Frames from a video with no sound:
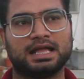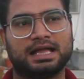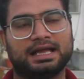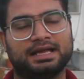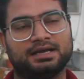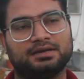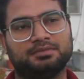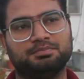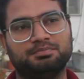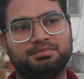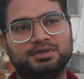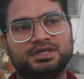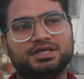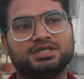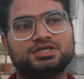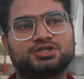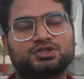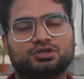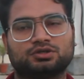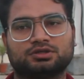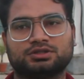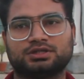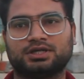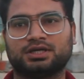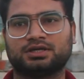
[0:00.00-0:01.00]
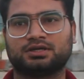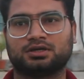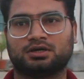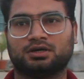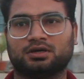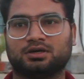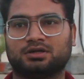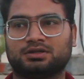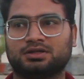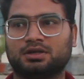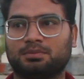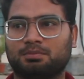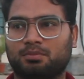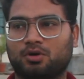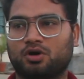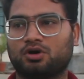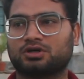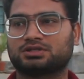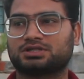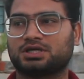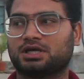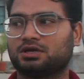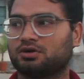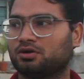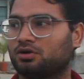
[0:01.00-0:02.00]
and be sure that the
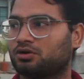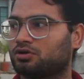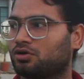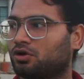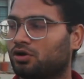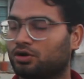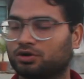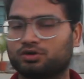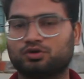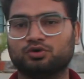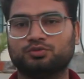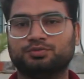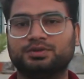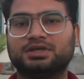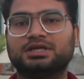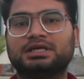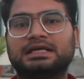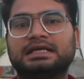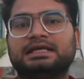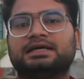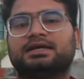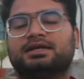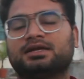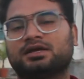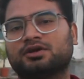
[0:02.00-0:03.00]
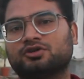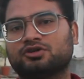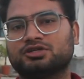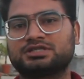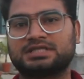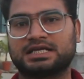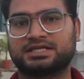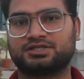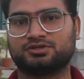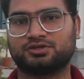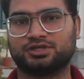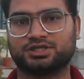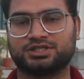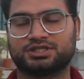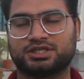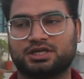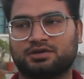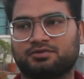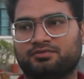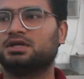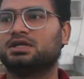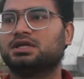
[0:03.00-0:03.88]
mocks are not ought to be clearing of your saturation.